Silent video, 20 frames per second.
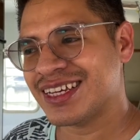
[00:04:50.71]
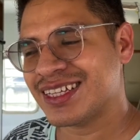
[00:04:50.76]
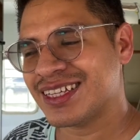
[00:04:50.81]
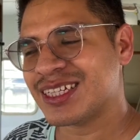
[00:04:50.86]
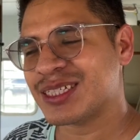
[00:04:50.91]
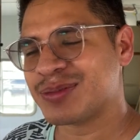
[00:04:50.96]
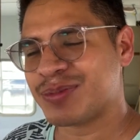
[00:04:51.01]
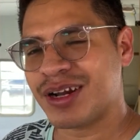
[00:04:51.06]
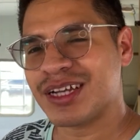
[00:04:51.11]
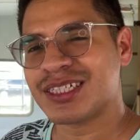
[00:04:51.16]

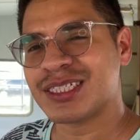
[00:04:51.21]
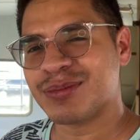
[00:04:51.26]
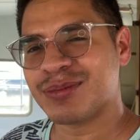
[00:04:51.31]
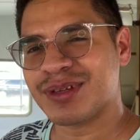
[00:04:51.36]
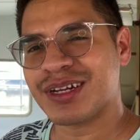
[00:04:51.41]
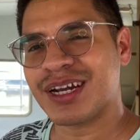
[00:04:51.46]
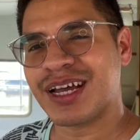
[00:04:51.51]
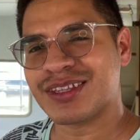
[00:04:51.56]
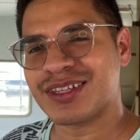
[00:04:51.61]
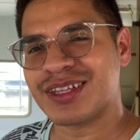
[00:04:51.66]
there's probably
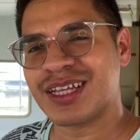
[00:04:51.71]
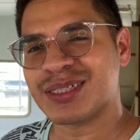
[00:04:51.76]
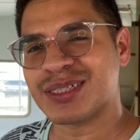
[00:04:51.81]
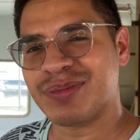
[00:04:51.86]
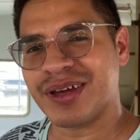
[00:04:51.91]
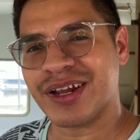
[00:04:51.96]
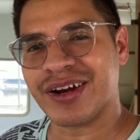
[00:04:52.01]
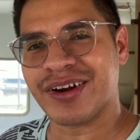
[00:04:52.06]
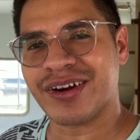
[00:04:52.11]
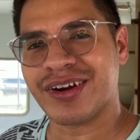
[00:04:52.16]
something out there that's
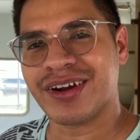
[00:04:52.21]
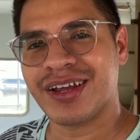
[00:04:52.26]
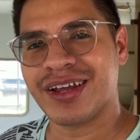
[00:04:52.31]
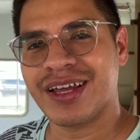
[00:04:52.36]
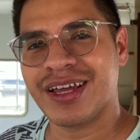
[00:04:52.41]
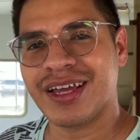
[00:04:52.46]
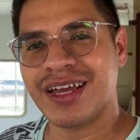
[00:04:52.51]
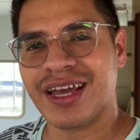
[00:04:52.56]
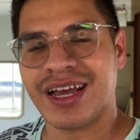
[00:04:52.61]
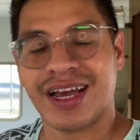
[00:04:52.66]
better
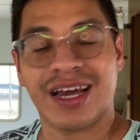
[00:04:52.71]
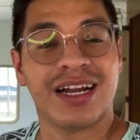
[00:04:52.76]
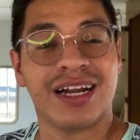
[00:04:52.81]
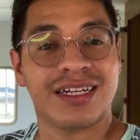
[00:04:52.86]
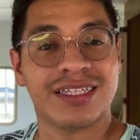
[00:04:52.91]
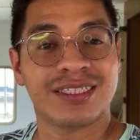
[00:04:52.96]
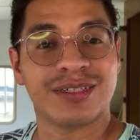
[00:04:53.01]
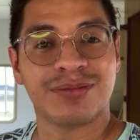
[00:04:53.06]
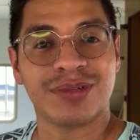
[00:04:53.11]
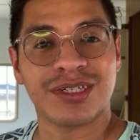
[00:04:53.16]
and I
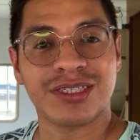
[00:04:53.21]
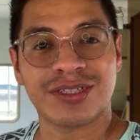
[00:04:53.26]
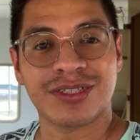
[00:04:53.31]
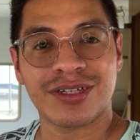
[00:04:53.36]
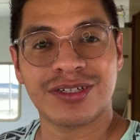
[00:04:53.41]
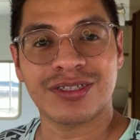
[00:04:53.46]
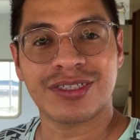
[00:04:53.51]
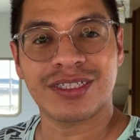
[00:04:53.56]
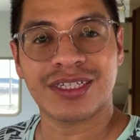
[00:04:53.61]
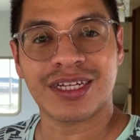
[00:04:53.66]
did some
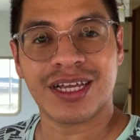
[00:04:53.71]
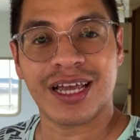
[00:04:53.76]
research